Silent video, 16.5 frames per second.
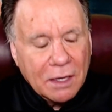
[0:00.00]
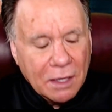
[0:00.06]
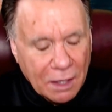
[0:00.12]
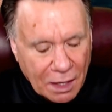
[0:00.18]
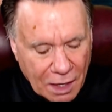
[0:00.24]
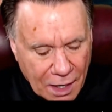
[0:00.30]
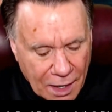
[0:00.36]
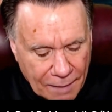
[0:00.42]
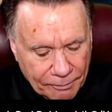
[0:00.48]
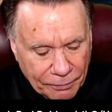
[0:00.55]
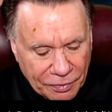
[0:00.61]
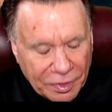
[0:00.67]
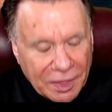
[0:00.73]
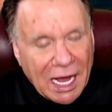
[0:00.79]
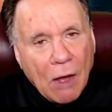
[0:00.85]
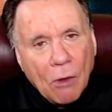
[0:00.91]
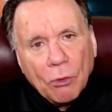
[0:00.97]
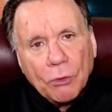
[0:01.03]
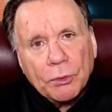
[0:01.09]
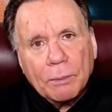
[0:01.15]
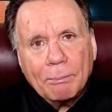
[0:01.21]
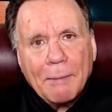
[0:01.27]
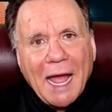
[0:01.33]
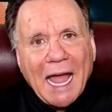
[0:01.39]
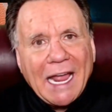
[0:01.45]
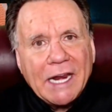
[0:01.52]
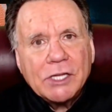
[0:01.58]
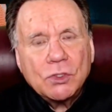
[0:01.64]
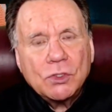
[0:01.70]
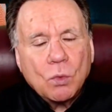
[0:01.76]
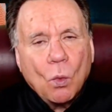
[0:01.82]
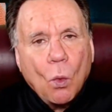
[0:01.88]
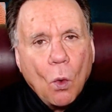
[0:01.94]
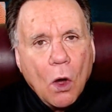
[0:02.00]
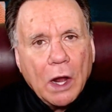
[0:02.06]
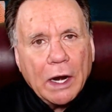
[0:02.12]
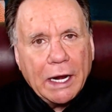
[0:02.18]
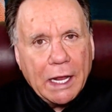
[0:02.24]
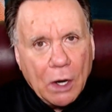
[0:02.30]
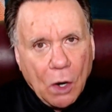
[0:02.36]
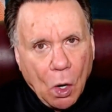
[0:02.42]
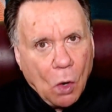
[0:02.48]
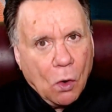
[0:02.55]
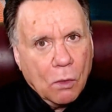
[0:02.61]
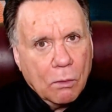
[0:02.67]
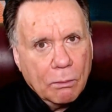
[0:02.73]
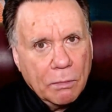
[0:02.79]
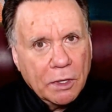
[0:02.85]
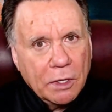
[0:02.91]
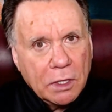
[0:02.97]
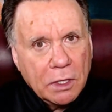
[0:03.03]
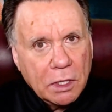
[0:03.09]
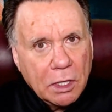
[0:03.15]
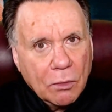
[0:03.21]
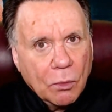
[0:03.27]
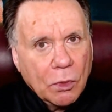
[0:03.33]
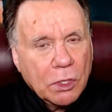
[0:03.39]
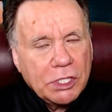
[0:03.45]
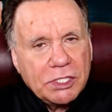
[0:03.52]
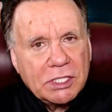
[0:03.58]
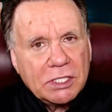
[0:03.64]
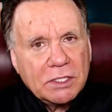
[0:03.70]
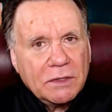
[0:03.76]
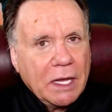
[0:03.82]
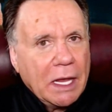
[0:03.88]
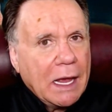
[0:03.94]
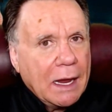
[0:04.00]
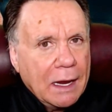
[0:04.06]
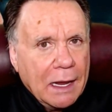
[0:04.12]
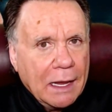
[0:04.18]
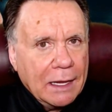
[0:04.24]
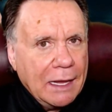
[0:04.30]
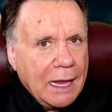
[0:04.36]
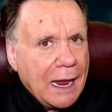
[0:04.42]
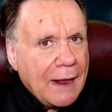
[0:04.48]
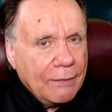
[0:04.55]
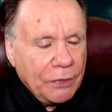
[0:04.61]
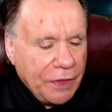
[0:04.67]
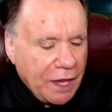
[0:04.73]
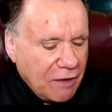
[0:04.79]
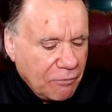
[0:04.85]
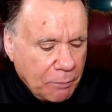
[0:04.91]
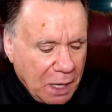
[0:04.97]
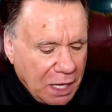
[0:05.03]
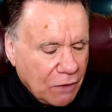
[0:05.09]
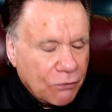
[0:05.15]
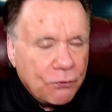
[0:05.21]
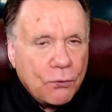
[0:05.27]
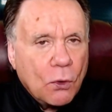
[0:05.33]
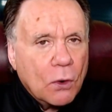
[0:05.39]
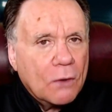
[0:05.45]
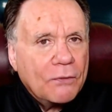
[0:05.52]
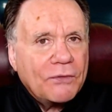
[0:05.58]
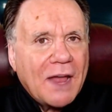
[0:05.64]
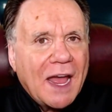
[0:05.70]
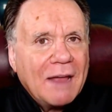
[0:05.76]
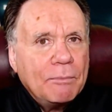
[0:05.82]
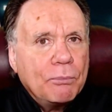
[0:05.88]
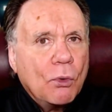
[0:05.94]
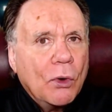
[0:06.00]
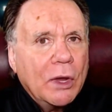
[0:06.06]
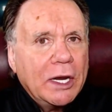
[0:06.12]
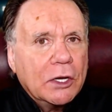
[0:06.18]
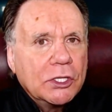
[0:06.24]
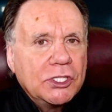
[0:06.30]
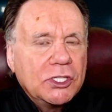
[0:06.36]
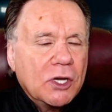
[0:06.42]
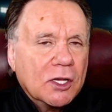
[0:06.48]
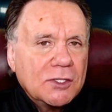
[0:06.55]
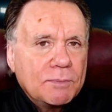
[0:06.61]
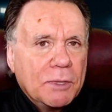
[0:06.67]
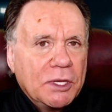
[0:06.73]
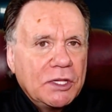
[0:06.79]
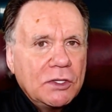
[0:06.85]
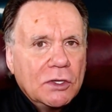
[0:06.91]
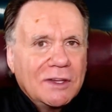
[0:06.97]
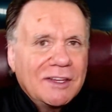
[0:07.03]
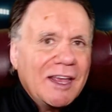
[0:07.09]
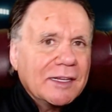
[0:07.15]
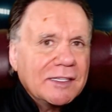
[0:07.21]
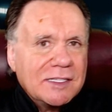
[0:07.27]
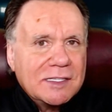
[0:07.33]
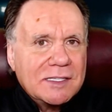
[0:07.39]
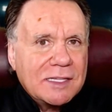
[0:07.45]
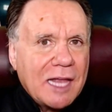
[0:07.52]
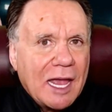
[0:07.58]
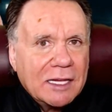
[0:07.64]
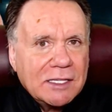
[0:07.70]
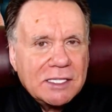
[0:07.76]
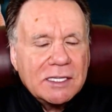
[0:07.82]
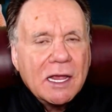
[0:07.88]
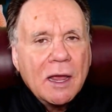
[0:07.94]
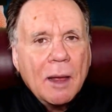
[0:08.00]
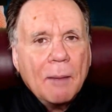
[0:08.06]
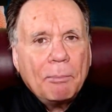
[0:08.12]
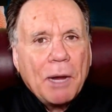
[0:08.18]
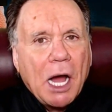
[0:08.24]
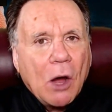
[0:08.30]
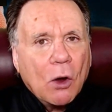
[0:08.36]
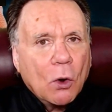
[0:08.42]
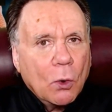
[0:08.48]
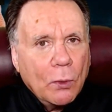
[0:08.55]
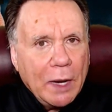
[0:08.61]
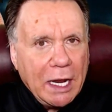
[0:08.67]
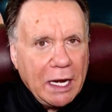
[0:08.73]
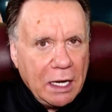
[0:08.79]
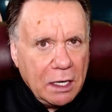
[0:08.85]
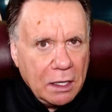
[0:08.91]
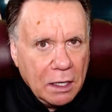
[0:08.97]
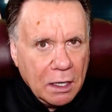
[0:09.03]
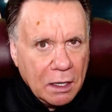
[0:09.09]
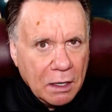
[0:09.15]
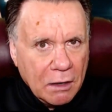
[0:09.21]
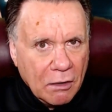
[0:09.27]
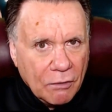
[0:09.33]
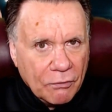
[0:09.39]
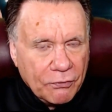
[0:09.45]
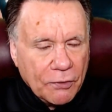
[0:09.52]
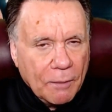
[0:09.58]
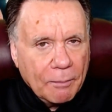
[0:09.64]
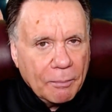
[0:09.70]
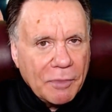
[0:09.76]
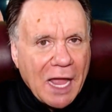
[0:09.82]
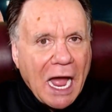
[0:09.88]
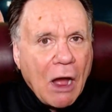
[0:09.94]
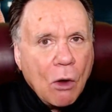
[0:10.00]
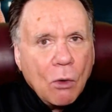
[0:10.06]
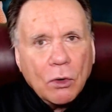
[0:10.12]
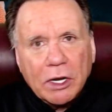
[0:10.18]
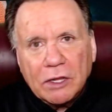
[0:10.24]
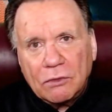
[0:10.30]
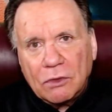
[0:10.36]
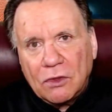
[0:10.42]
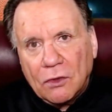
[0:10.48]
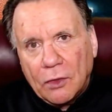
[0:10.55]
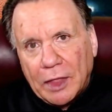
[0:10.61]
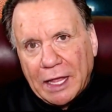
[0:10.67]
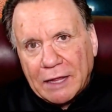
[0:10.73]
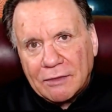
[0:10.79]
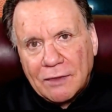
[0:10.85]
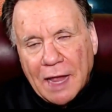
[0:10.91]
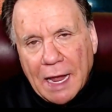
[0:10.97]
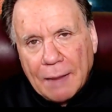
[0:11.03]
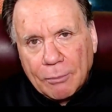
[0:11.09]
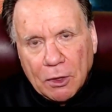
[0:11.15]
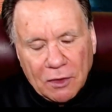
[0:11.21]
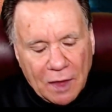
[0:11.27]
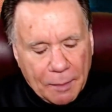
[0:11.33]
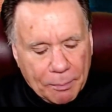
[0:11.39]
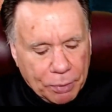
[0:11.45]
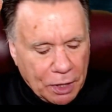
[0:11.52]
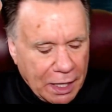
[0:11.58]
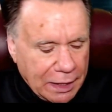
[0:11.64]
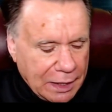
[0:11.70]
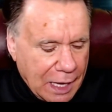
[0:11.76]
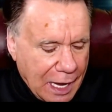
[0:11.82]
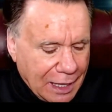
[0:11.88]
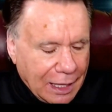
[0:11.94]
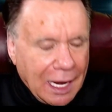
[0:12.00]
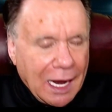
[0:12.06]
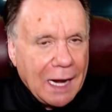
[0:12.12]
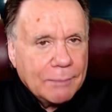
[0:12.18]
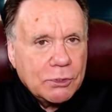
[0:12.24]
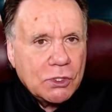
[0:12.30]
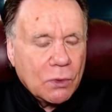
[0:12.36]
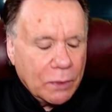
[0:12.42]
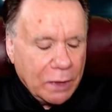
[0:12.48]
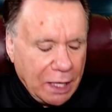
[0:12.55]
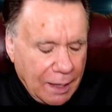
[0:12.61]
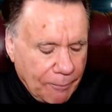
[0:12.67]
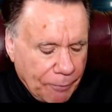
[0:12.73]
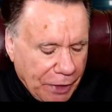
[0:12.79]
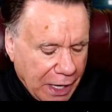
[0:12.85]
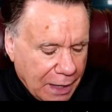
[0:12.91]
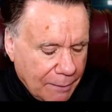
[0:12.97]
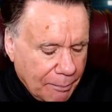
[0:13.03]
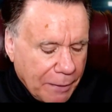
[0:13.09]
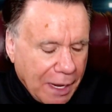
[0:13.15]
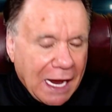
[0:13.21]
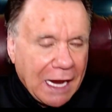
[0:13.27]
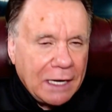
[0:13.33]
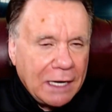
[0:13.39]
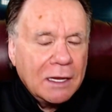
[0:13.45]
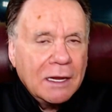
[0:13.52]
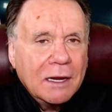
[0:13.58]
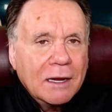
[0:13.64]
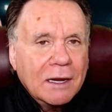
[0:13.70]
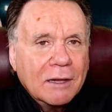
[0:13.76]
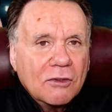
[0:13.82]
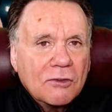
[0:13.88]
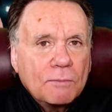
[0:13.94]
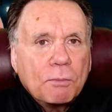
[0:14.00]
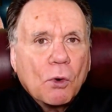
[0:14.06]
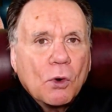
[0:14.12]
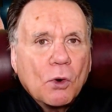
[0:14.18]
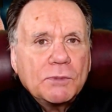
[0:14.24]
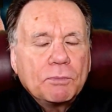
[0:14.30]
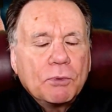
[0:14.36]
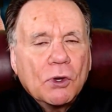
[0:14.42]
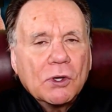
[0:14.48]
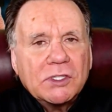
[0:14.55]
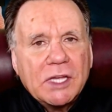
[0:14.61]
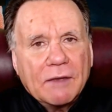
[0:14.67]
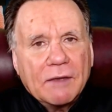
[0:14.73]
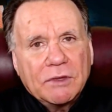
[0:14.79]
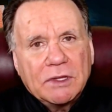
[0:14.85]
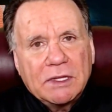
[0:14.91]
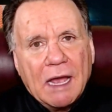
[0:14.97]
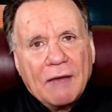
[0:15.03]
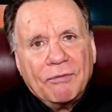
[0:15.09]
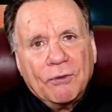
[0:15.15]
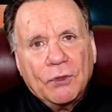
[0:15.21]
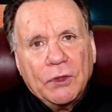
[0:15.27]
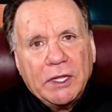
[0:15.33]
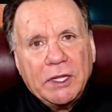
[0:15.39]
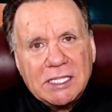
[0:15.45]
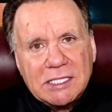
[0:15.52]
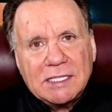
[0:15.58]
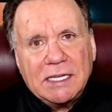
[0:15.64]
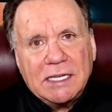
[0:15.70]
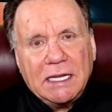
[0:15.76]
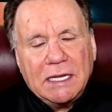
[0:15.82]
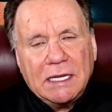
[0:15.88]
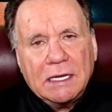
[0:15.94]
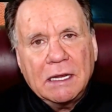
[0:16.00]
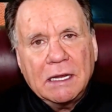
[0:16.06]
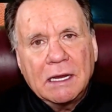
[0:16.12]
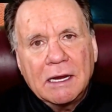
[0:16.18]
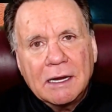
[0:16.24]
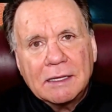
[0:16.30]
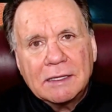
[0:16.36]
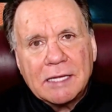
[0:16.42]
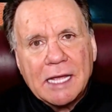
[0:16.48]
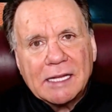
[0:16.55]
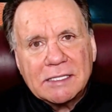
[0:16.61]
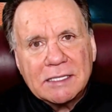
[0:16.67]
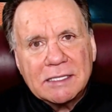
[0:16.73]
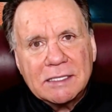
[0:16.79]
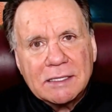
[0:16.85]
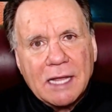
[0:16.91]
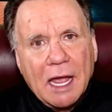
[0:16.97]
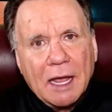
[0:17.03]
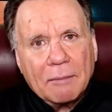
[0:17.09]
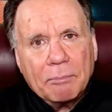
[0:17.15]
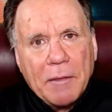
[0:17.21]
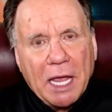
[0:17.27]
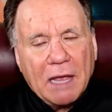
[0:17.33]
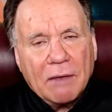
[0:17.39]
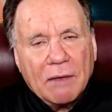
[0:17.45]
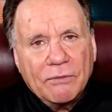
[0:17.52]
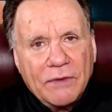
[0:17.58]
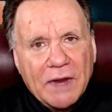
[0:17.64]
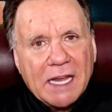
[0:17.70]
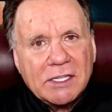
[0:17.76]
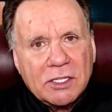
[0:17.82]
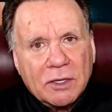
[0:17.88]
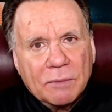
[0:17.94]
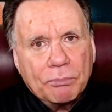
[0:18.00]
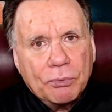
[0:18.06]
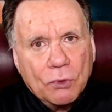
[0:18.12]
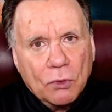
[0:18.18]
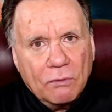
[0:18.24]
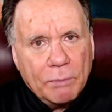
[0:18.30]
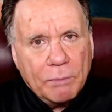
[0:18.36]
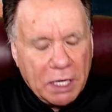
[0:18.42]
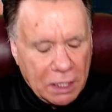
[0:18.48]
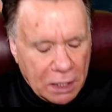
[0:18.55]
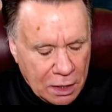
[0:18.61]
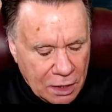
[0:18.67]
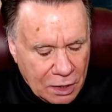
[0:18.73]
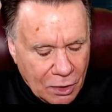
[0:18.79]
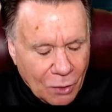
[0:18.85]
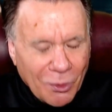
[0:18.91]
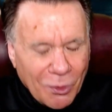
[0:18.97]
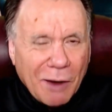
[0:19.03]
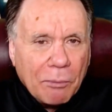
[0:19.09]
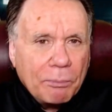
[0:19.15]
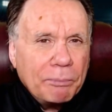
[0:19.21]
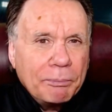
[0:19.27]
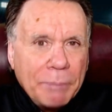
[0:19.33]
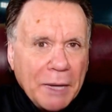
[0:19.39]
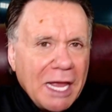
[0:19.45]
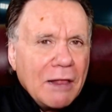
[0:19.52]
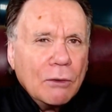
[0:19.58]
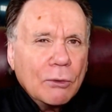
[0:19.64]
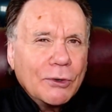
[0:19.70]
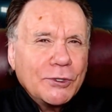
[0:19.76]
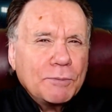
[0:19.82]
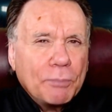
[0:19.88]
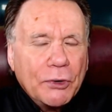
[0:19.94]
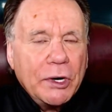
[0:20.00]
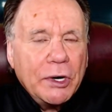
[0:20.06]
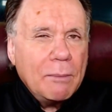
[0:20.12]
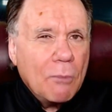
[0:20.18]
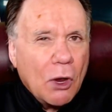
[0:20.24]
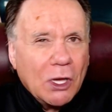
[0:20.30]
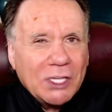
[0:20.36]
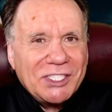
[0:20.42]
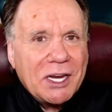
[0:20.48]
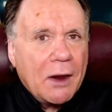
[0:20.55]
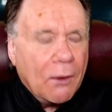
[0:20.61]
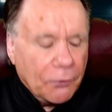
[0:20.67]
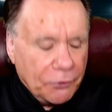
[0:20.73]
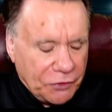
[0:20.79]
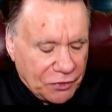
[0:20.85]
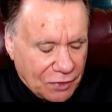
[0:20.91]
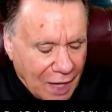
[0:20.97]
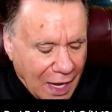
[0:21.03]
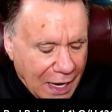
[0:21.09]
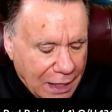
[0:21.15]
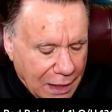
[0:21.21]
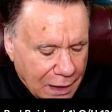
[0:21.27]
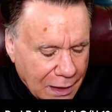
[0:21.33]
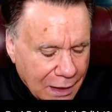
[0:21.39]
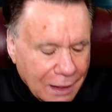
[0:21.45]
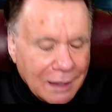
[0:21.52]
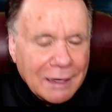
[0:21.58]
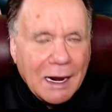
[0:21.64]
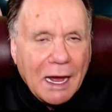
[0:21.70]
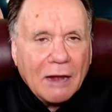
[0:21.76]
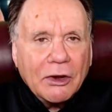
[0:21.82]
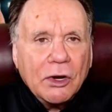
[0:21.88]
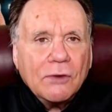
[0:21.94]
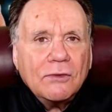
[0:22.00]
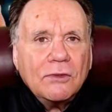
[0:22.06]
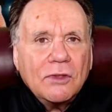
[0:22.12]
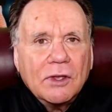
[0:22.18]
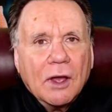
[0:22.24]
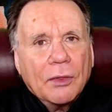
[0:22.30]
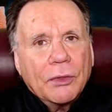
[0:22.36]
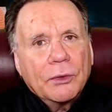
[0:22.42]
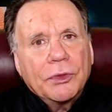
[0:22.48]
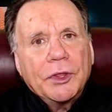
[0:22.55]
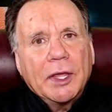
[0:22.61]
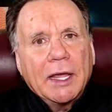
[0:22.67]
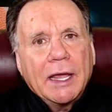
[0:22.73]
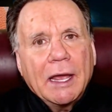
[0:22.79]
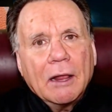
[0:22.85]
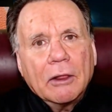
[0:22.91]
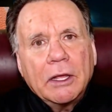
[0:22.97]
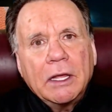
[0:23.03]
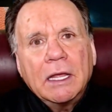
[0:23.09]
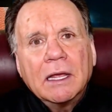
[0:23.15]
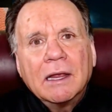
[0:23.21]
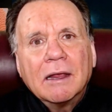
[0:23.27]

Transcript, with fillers: Um, now they're minus one at home, which, again, they've made a four or five point adjustment to Texas Tech's power rating from now until that time that they played that game. So keep that in mind. The sports books have definitely seen Texas Tech make a vast improvement while Baylor's pretty much held steady. Now, here's the other thing, Ellie.